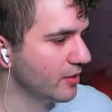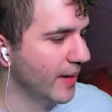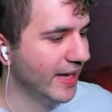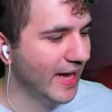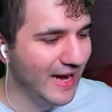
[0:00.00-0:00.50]
but
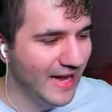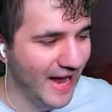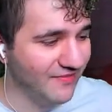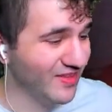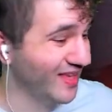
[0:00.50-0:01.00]
I kind of
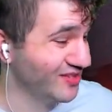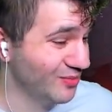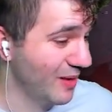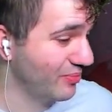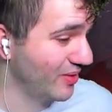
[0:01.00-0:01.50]
have to get into
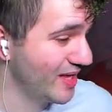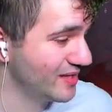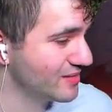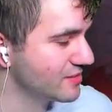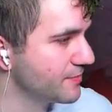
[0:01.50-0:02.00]
my plays.